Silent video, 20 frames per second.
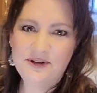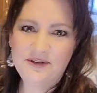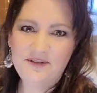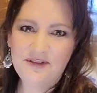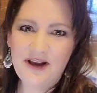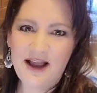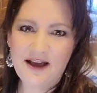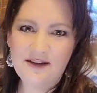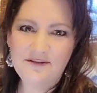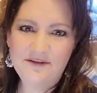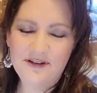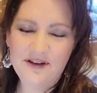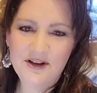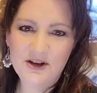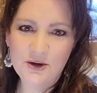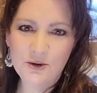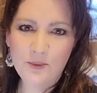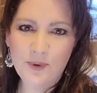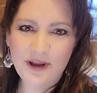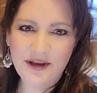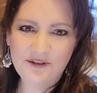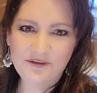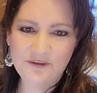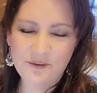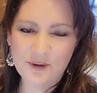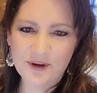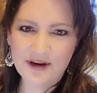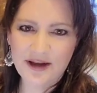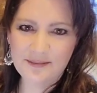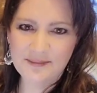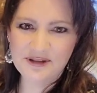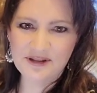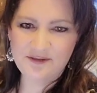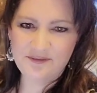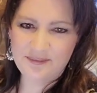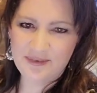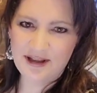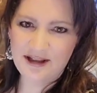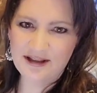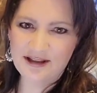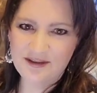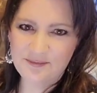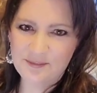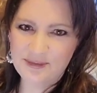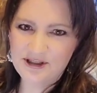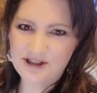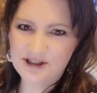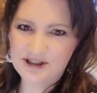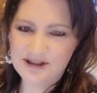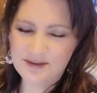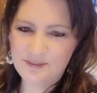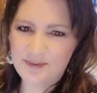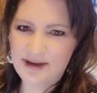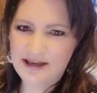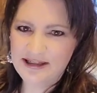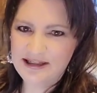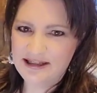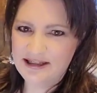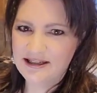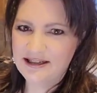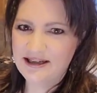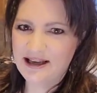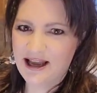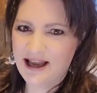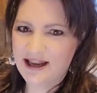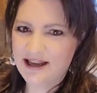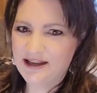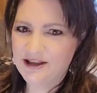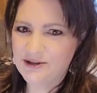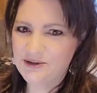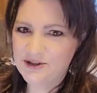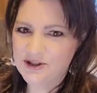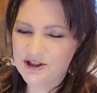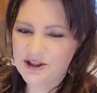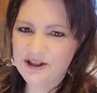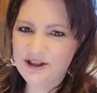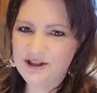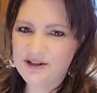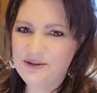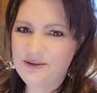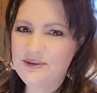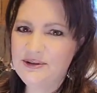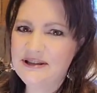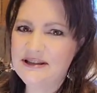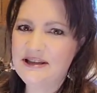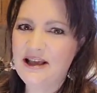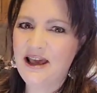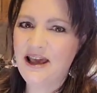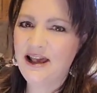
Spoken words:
even have quite 4 cups of milk, which is what I usually use.